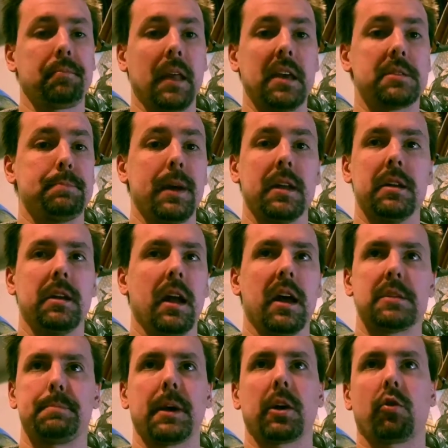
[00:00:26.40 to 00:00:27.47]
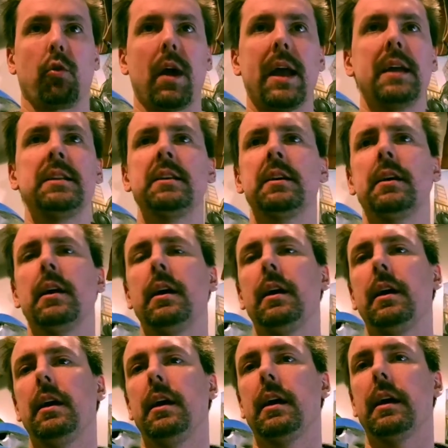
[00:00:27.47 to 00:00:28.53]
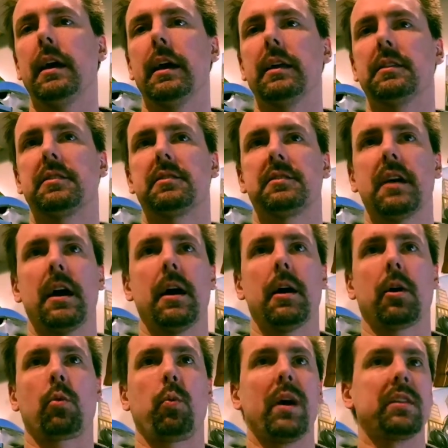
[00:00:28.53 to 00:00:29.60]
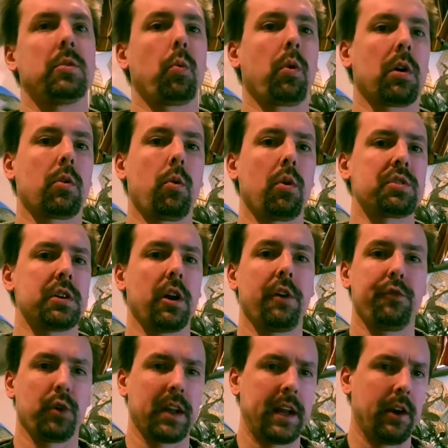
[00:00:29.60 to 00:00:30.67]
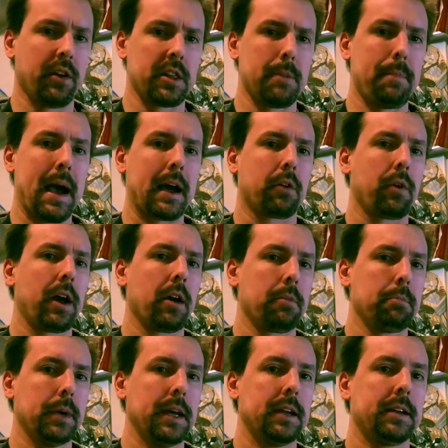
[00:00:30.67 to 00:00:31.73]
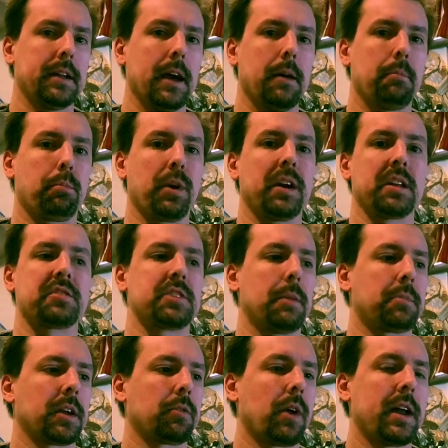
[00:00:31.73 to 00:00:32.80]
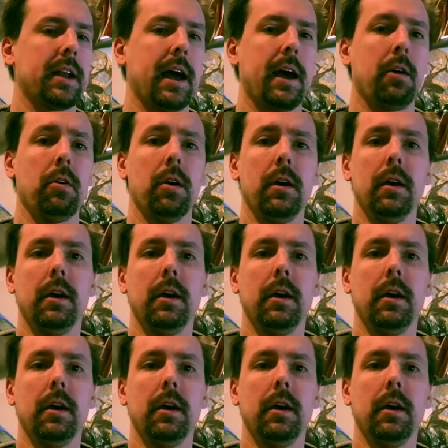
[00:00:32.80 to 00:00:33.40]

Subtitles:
has been great. It's quite the workhorse. I don't know if you can hear it in the background, but I'm printing something right now.